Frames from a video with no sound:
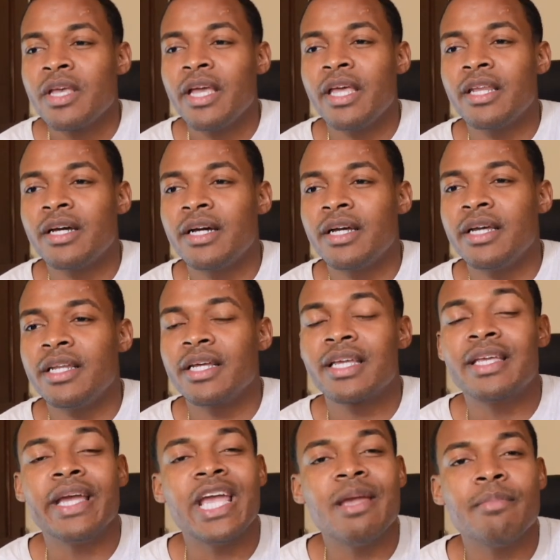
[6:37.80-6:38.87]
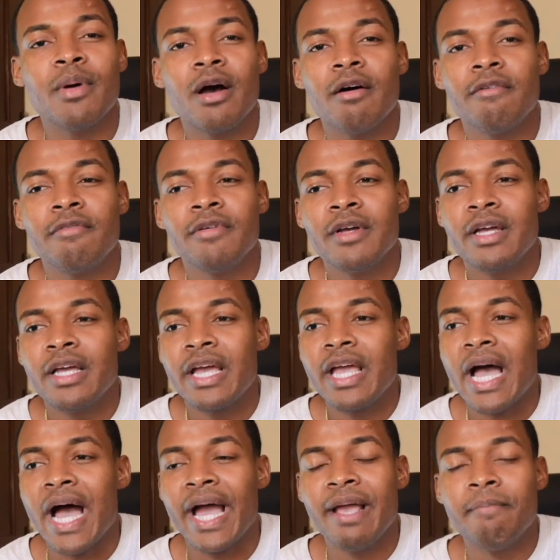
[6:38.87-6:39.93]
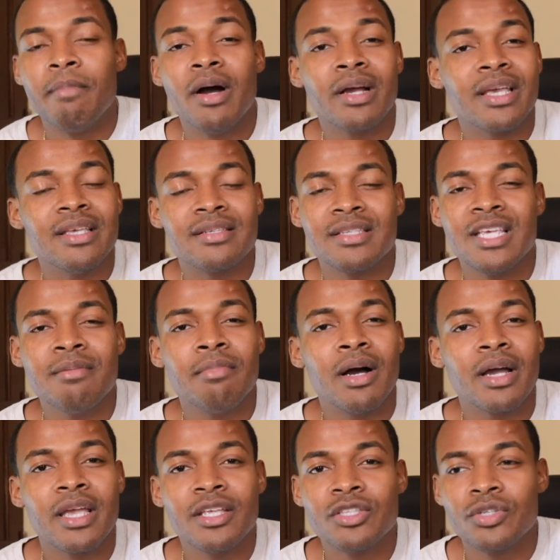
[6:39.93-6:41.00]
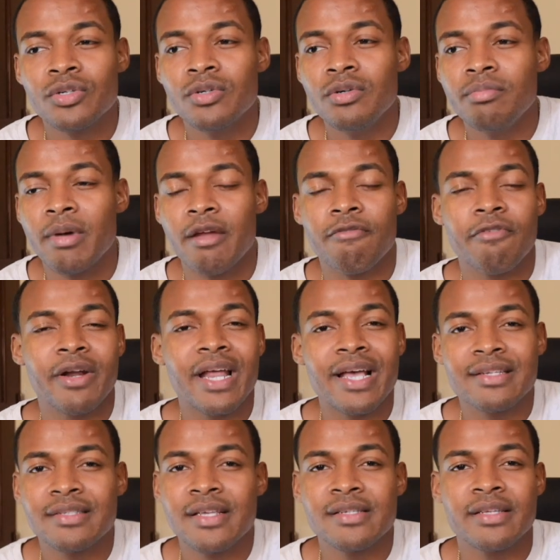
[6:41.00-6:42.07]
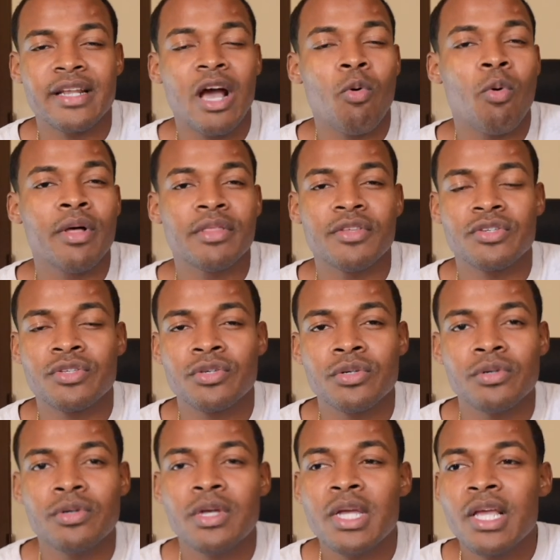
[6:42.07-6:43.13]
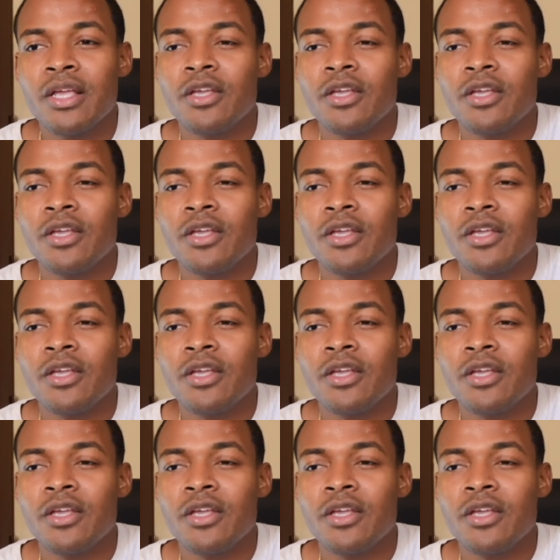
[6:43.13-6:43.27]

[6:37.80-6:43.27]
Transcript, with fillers: in a in a game of I monkey see, monkey do. My friend has this, and I want this too.